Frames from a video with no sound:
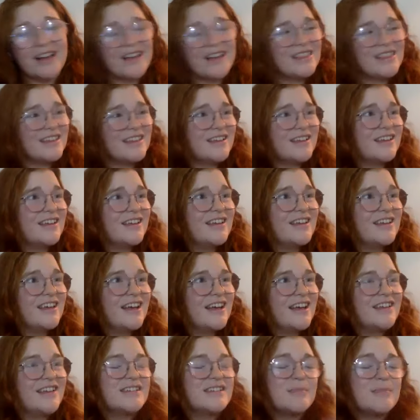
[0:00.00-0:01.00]
I think
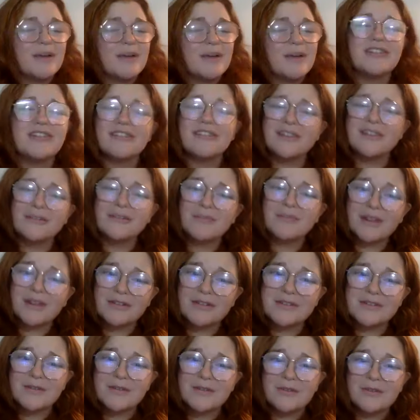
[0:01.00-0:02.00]
especially in
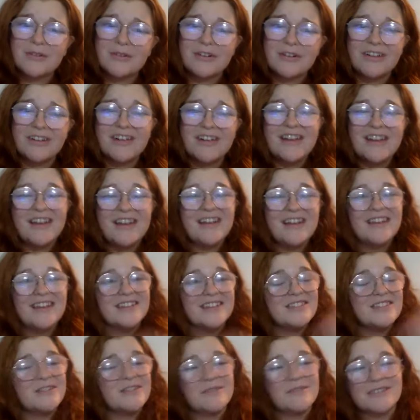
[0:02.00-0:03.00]
middle school,
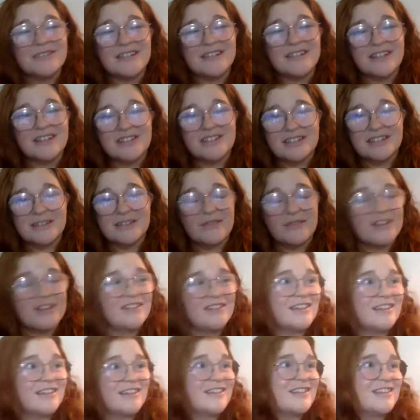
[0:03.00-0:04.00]
students can just
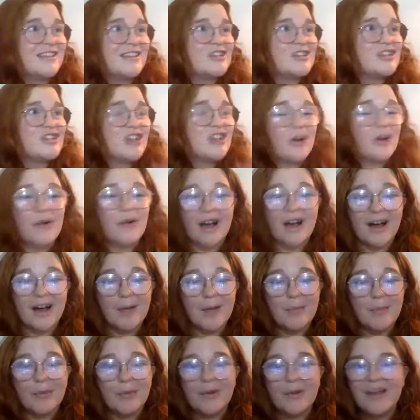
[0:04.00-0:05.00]
feel like they show
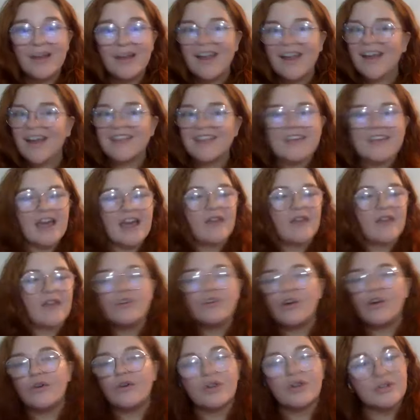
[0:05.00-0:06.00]
up and they have
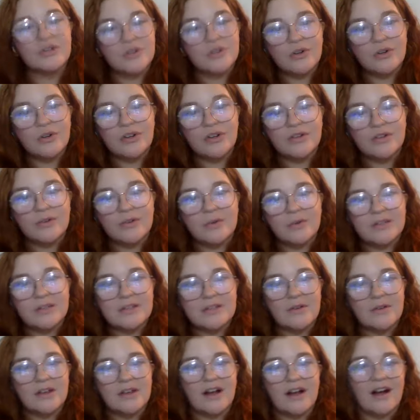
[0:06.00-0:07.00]
no control over
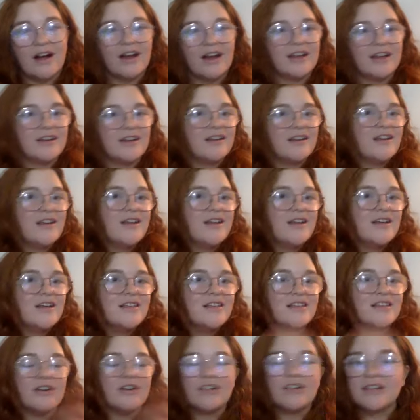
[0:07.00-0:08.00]
what's going on.
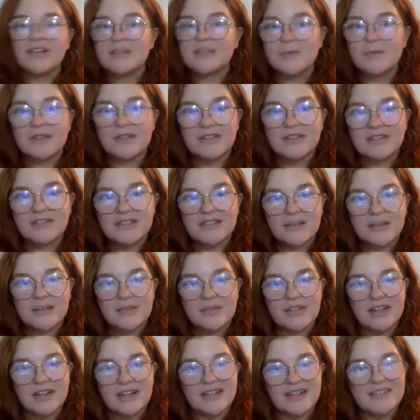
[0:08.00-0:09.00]
They don't get to pick their
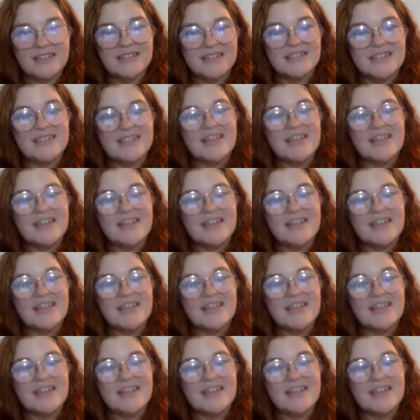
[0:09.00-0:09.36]
subjects.